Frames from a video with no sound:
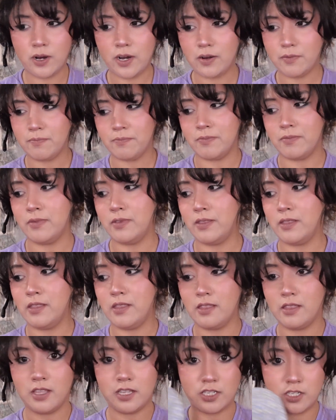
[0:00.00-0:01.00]
where
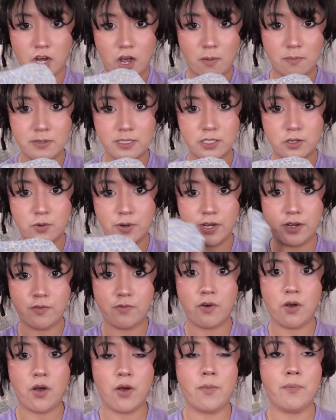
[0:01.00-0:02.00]
the top is going to
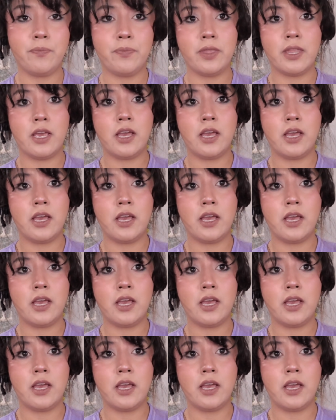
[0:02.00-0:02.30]
fall,